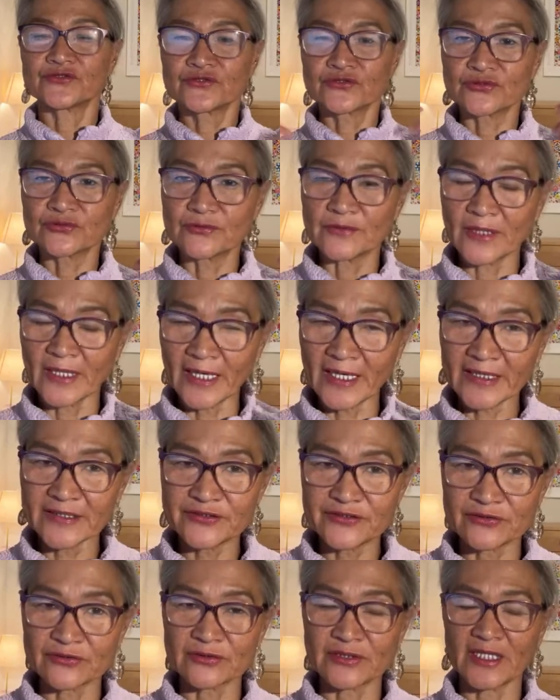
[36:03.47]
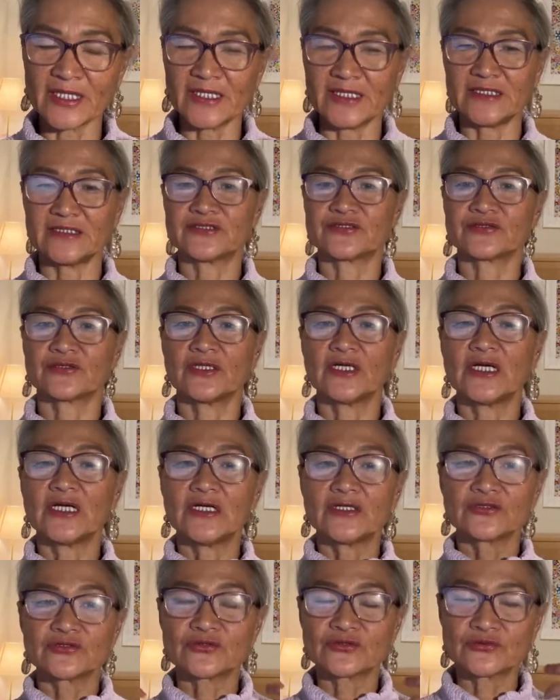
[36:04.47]
to educate,
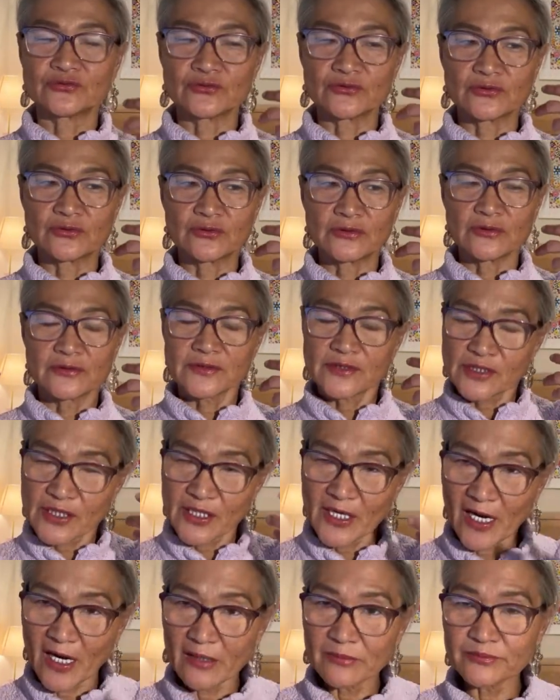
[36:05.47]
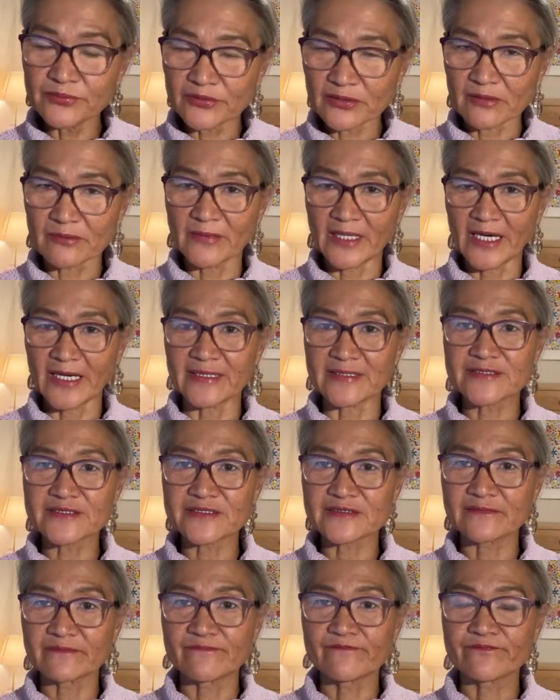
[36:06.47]
to compromise.
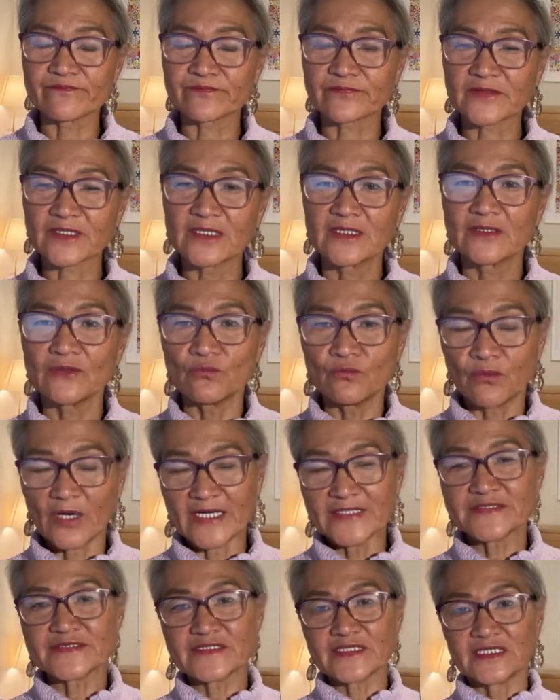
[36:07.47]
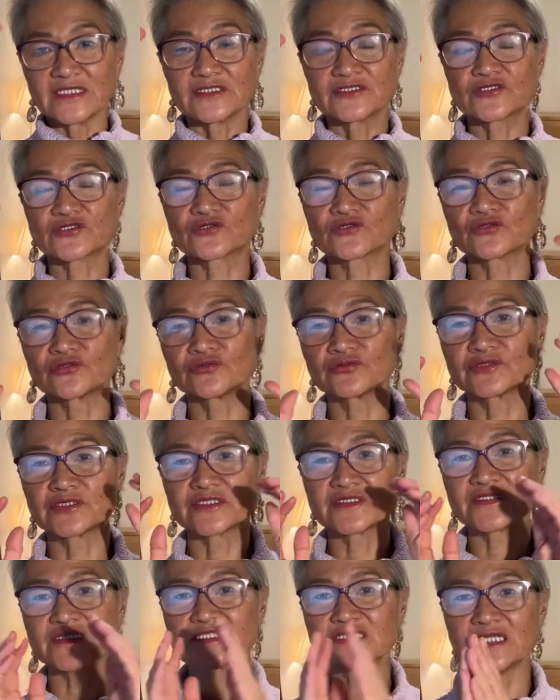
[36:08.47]
Once it's to the
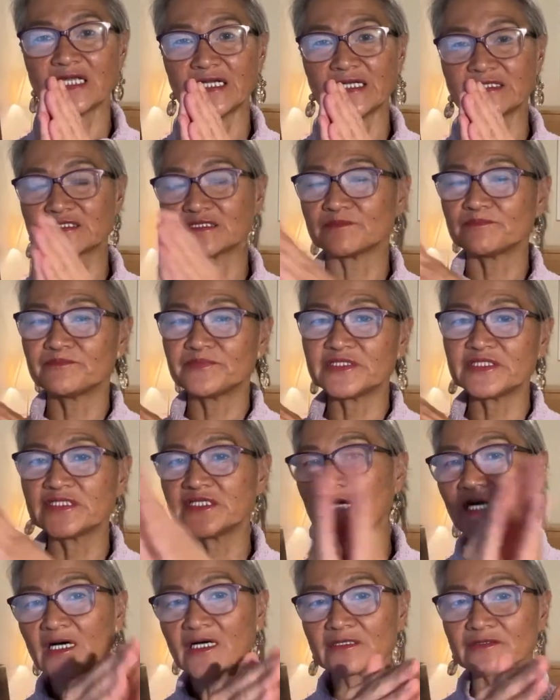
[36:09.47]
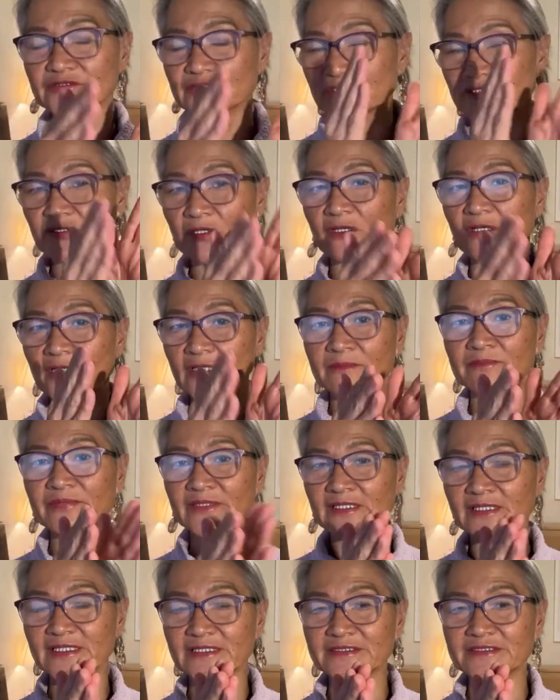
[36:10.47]
stage beyond your
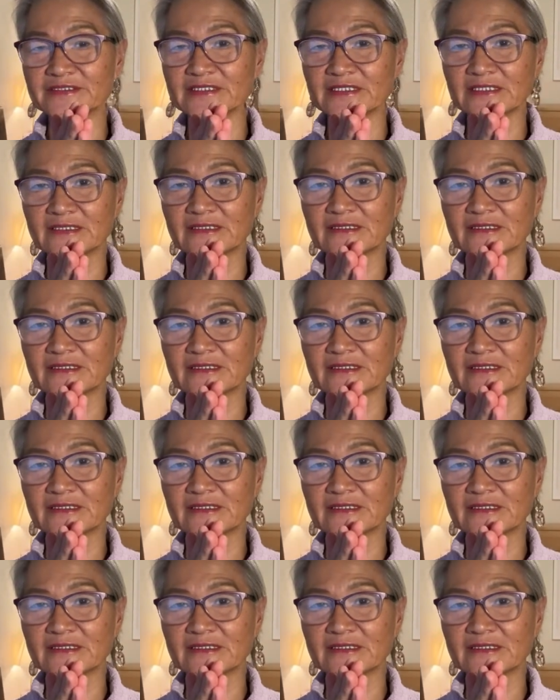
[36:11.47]
ability